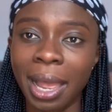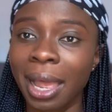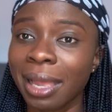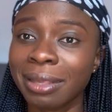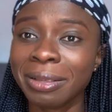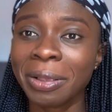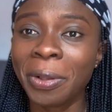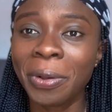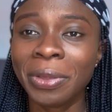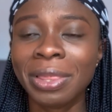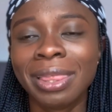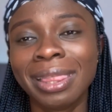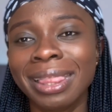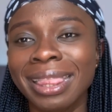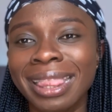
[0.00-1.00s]
And
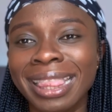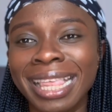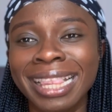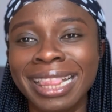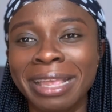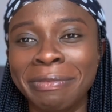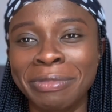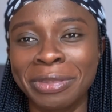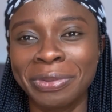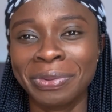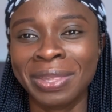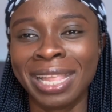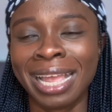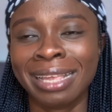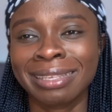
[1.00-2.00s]
God didn't let me do
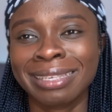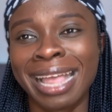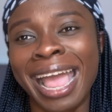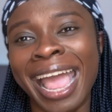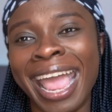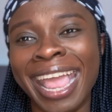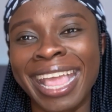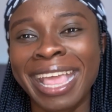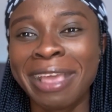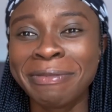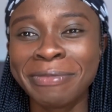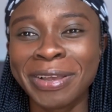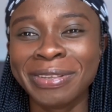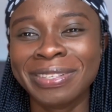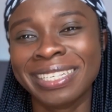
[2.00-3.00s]
that. I
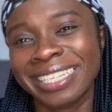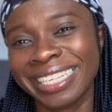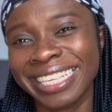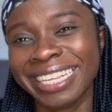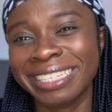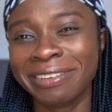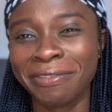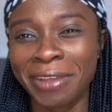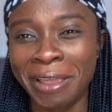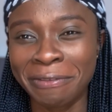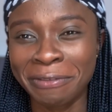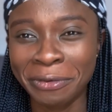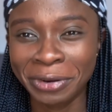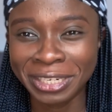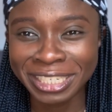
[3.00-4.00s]
came out
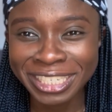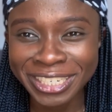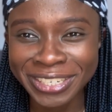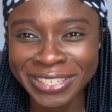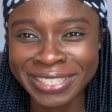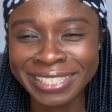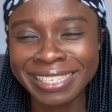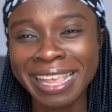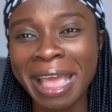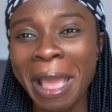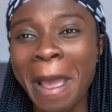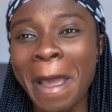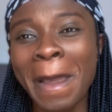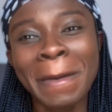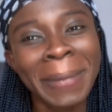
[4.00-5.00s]
85 questions,
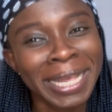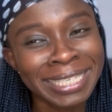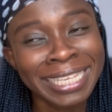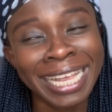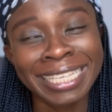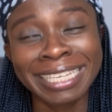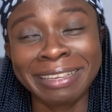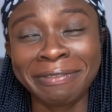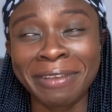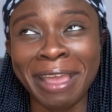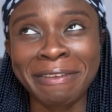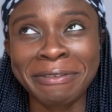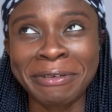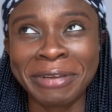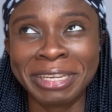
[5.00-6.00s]
passed out
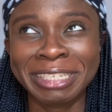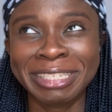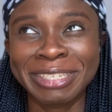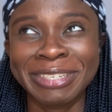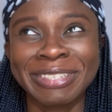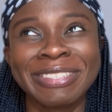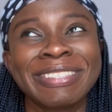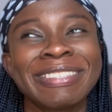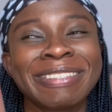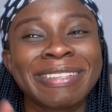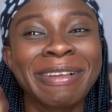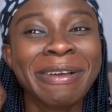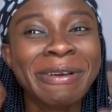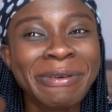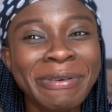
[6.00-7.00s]
85 questions
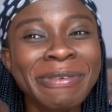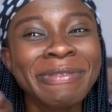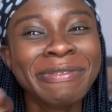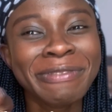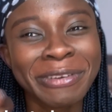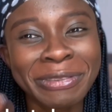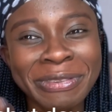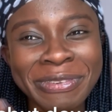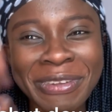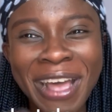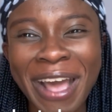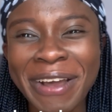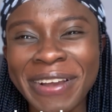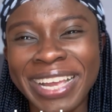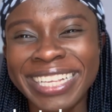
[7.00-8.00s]
for two
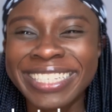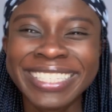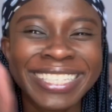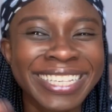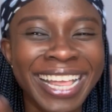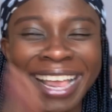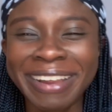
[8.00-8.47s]
hours.